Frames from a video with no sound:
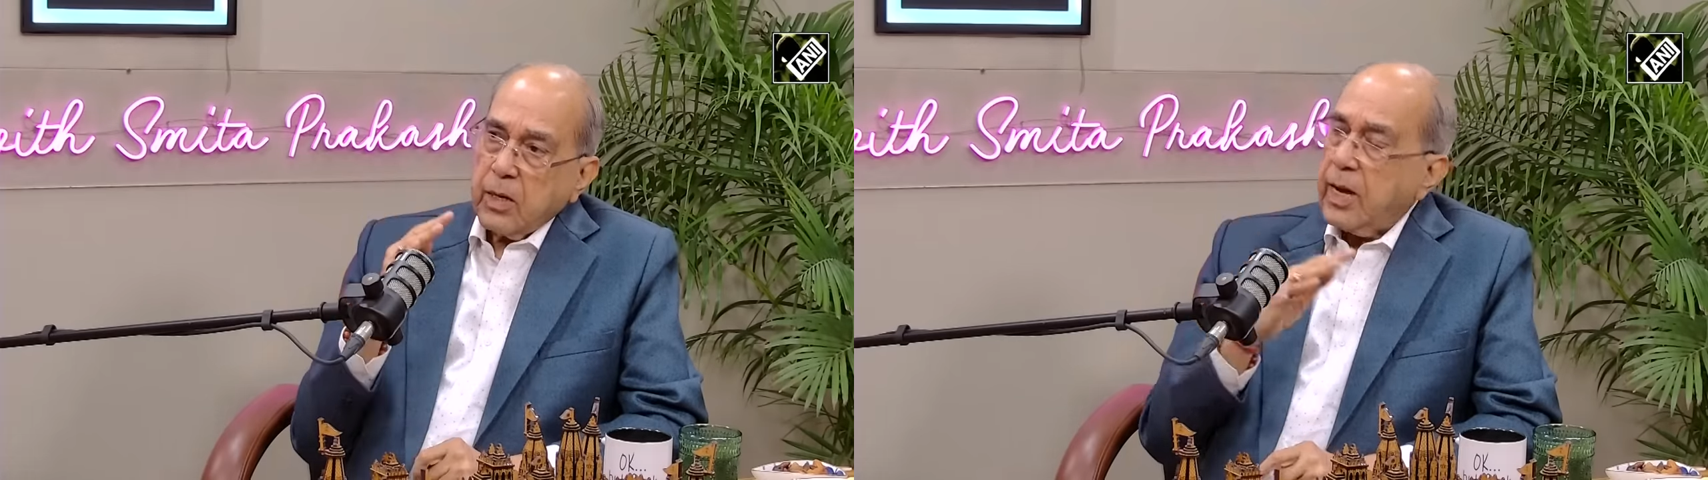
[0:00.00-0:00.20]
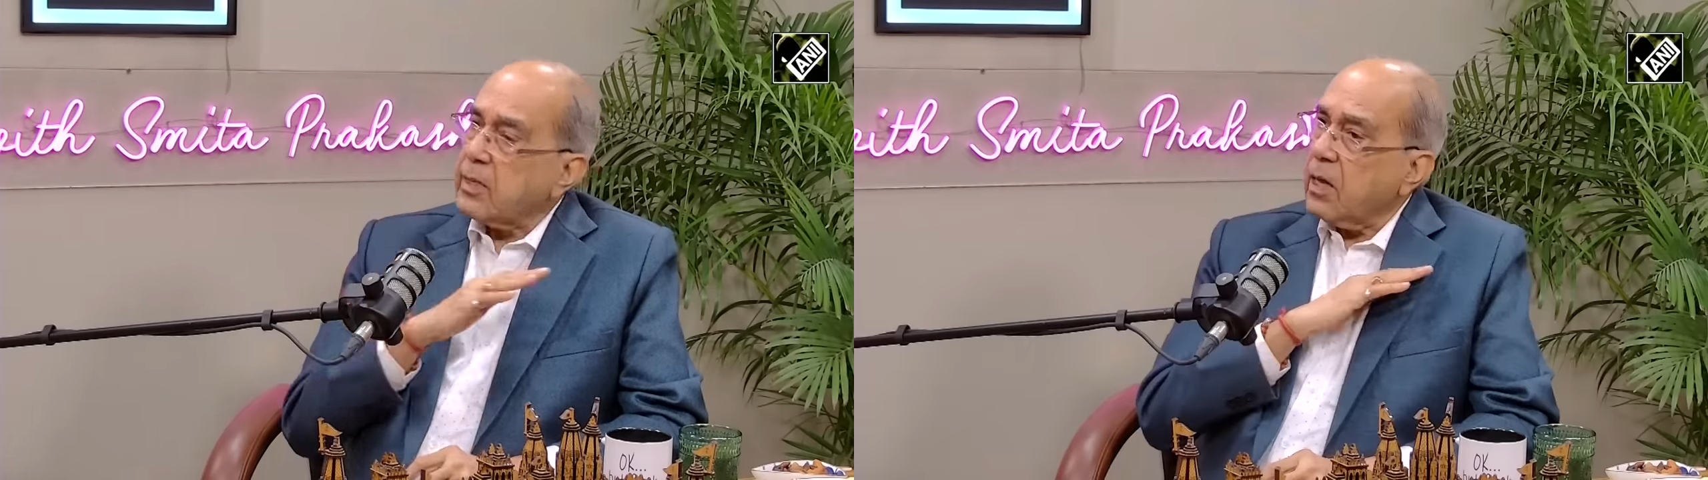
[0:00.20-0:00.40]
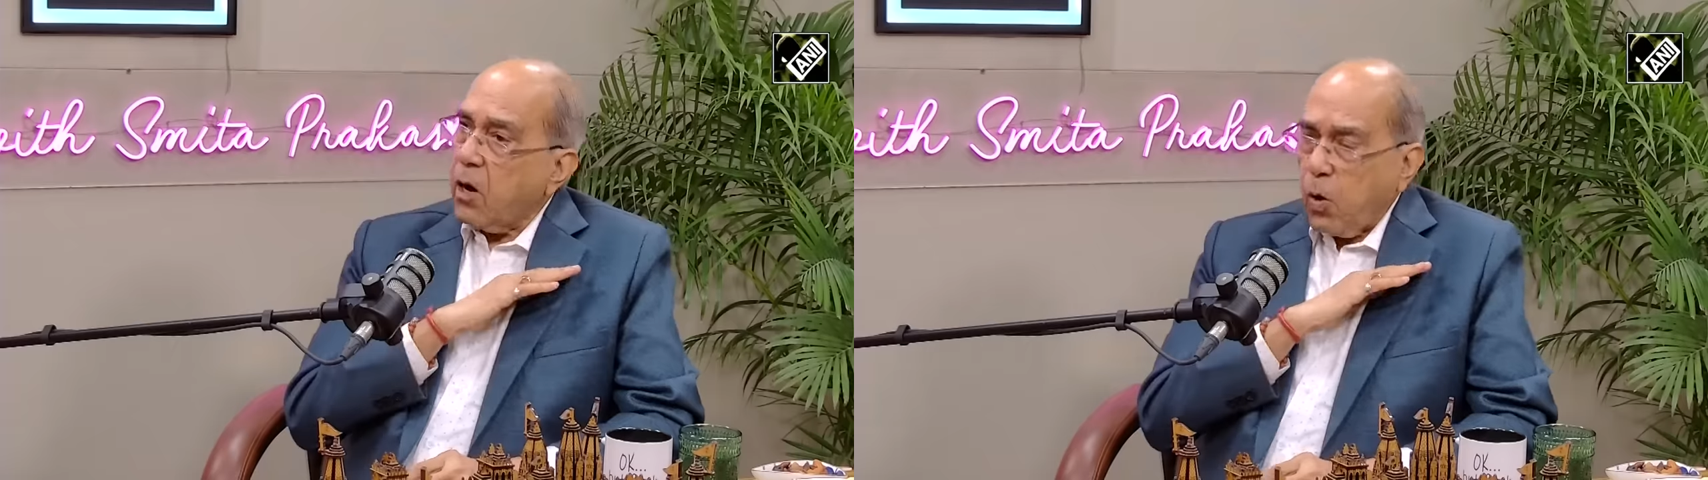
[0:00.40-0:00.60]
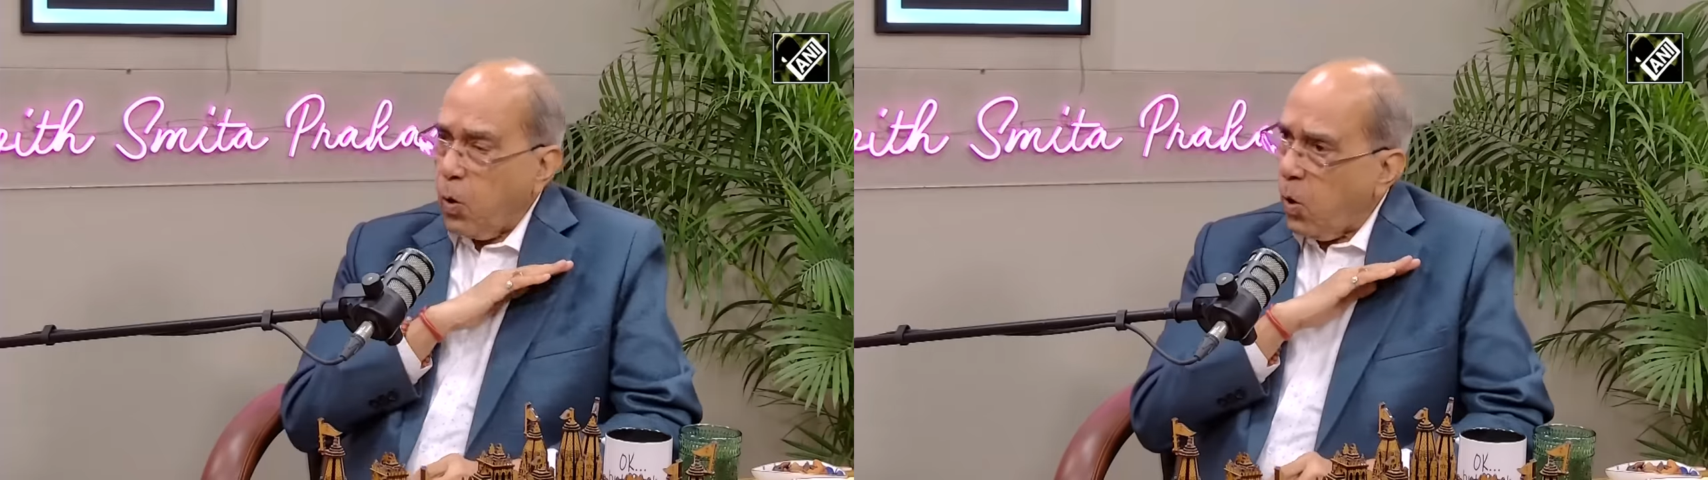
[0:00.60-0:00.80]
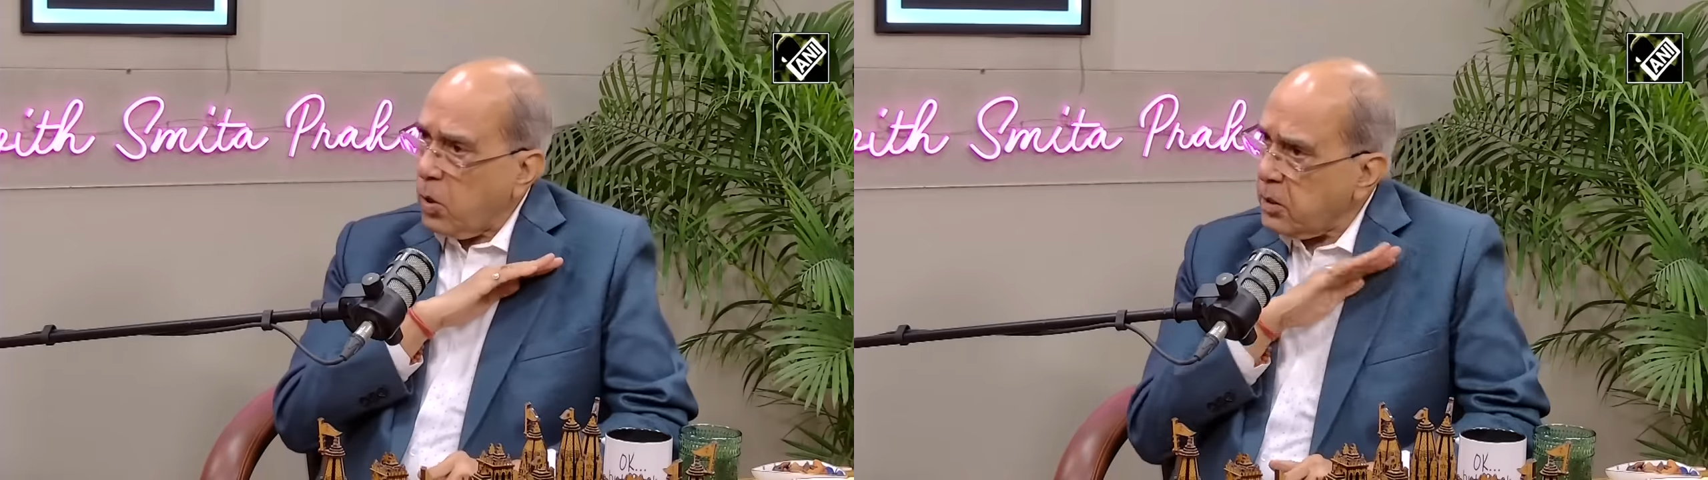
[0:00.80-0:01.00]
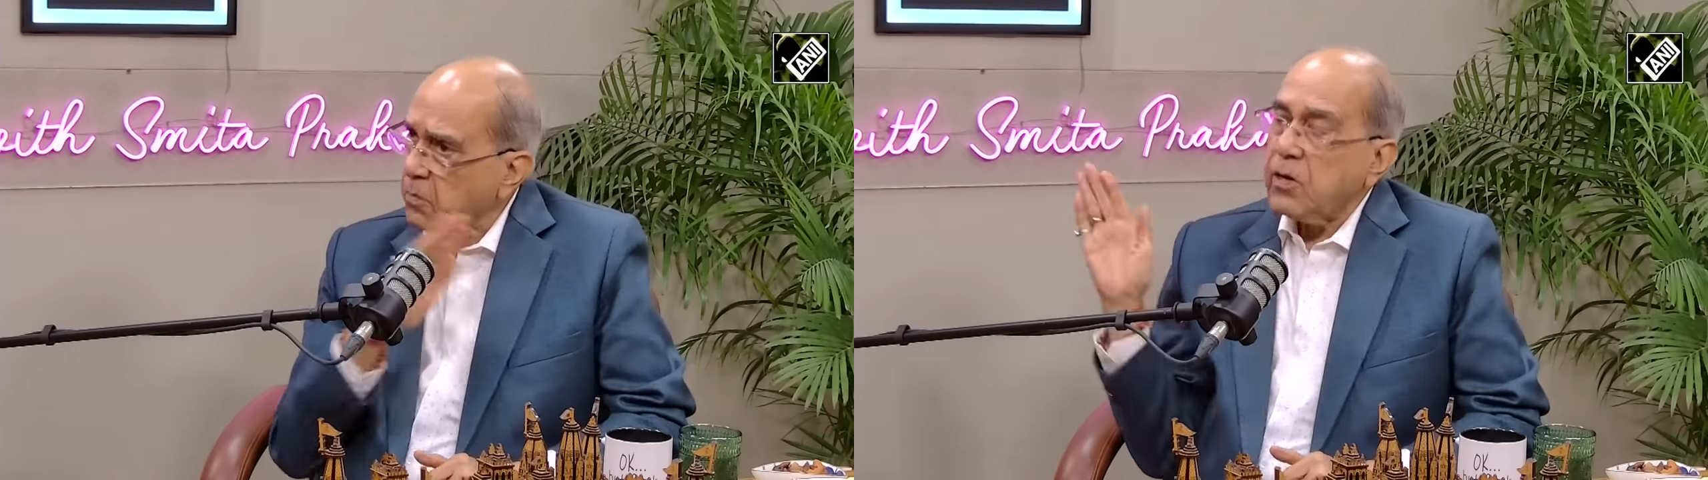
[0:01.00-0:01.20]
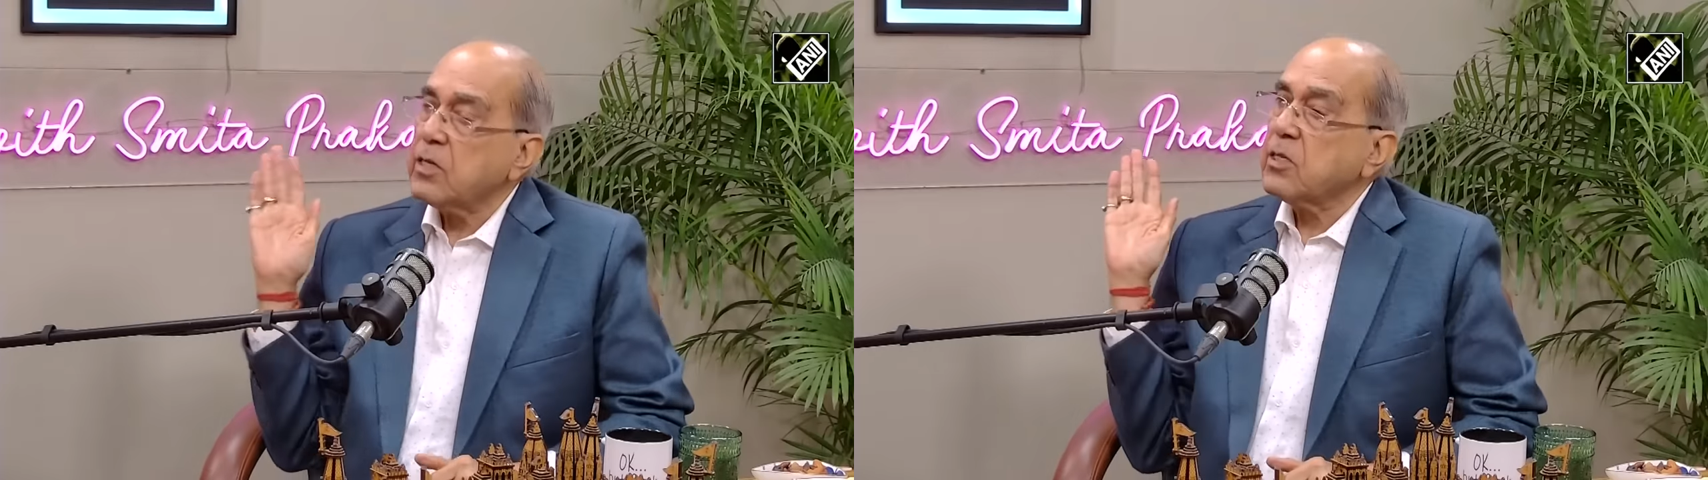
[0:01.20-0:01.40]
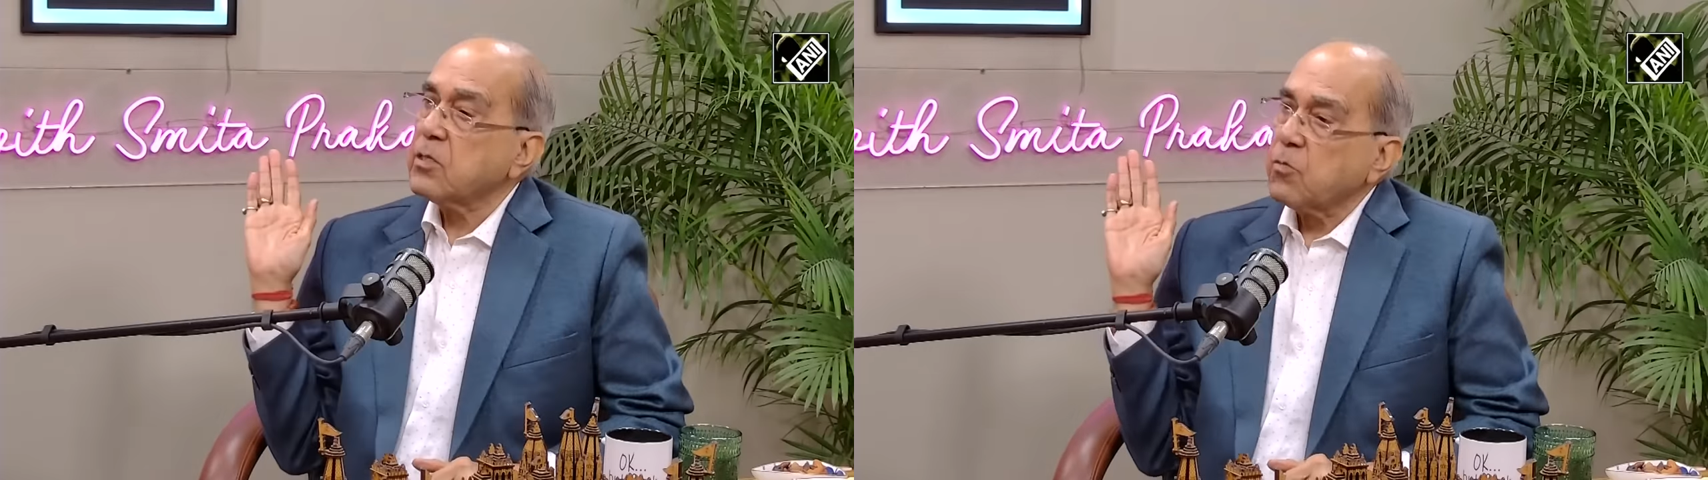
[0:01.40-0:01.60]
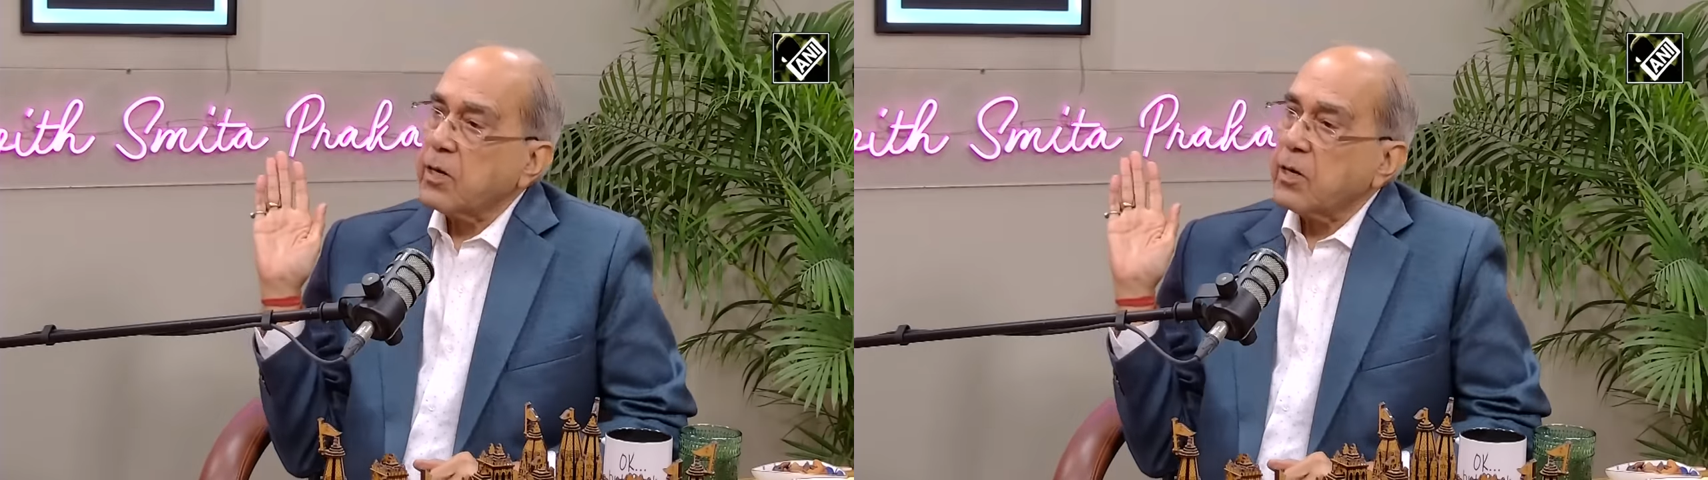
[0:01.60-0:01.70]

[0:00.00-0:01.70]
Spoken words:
And all the villages